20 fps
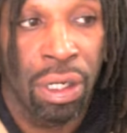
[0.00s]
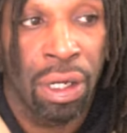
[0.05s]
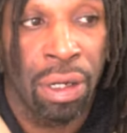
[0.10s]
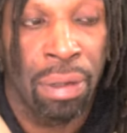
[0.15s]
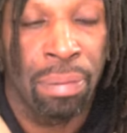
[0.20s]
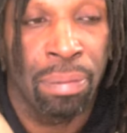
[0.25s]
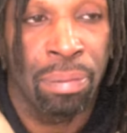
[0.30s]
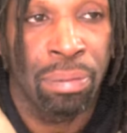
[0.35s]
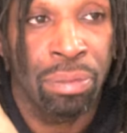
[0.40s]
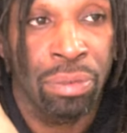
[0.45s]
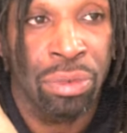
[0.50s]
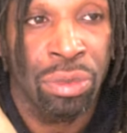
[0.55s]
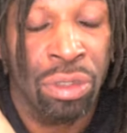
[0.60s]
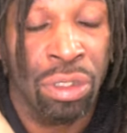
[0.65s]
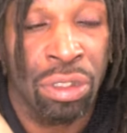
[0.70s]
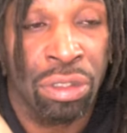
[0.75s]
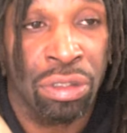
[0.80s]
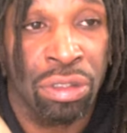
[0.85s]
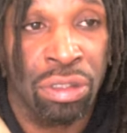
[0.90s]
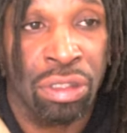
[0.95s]
um,
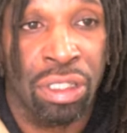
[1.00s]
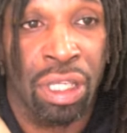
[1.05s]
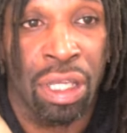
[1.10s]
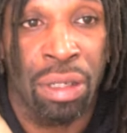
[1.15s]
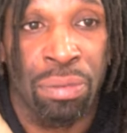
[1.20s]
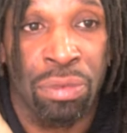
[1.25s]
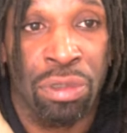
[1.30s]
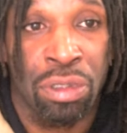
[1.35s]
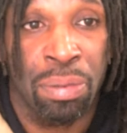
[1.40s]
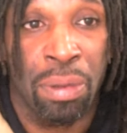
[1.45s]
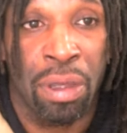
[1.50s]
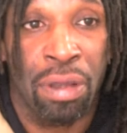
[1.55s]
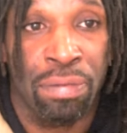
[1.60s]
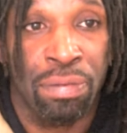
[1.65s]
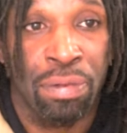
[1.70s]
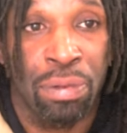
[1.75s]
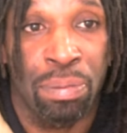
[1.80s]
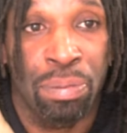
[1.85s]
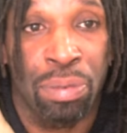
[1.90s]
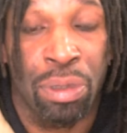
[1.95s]
not just gain
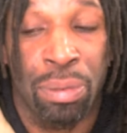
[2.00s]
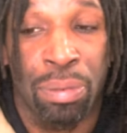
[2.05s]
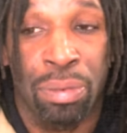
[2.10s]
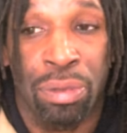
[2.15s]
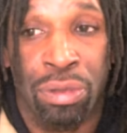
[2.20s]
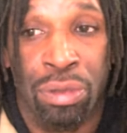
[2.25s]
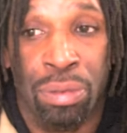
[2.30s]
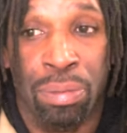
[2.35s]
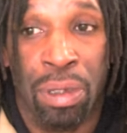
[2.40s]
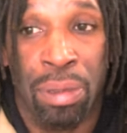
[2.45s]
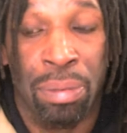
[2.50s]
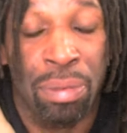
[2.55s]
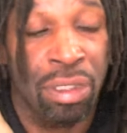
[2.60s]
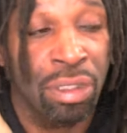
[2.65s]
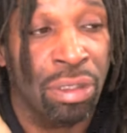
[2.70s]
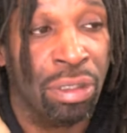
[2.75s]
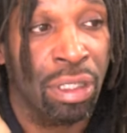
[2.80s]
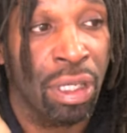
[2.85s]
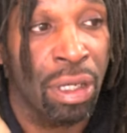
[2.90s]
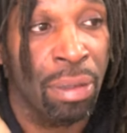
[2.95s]
respect from people, to
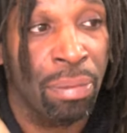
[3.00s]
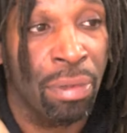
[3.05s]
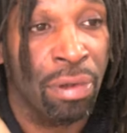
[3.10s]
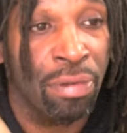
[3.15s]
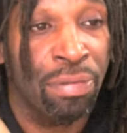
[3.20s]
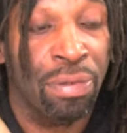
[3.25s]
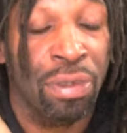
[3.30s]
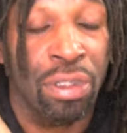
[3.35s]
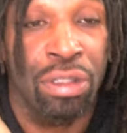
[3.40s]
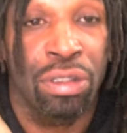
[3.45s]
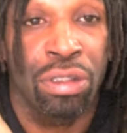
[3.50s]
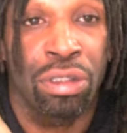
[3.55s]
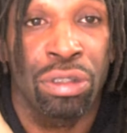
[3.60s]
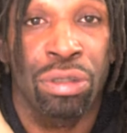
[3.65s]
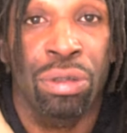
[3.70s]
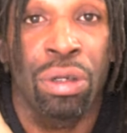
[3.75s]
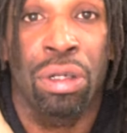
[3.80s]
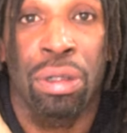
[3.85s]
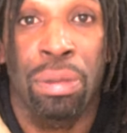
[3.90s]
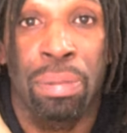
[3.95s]
maybe to get my fingers
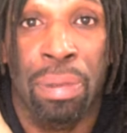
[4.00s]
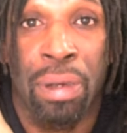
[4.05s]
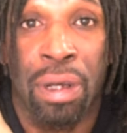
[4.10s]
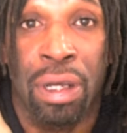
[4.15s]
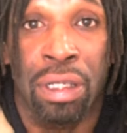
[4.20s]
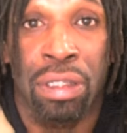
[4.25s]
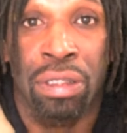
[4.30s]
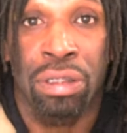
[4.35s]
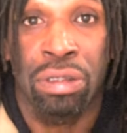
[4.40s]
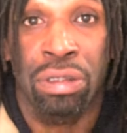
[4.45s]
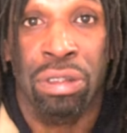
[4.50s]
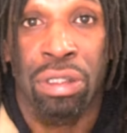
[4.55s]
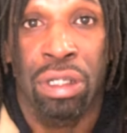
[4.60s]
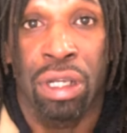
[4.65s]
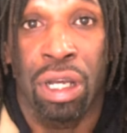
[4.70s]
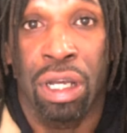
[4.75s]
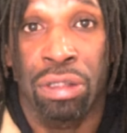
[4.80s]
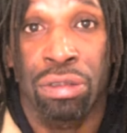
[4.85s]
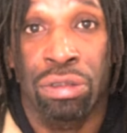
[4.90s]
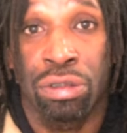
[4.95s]
into other pies
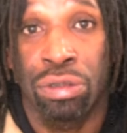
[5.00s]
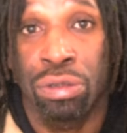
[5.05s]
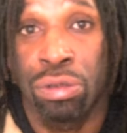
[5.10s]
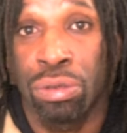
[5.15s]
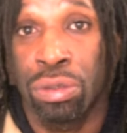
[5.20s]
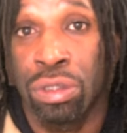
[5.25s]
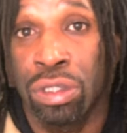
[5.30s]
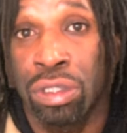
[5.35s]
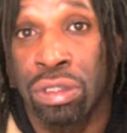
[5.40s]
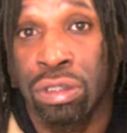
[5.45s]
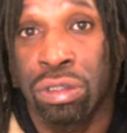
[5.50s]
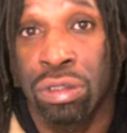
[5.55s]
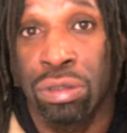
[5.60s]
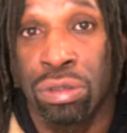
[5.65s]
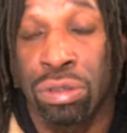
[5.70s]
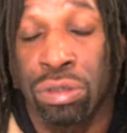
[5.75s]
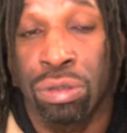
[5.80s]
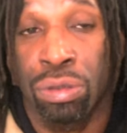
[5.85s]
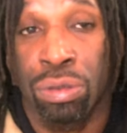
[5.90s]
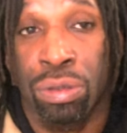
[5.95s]
and to do this
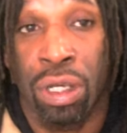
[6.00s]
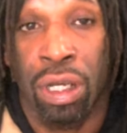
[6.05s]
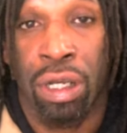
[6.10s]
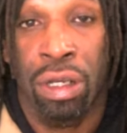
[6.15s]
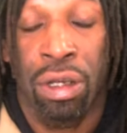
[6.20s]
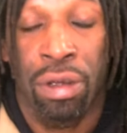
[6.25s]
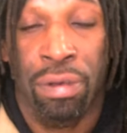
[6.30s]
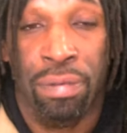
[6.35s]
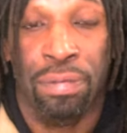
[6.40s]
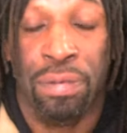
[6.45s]
and to do that.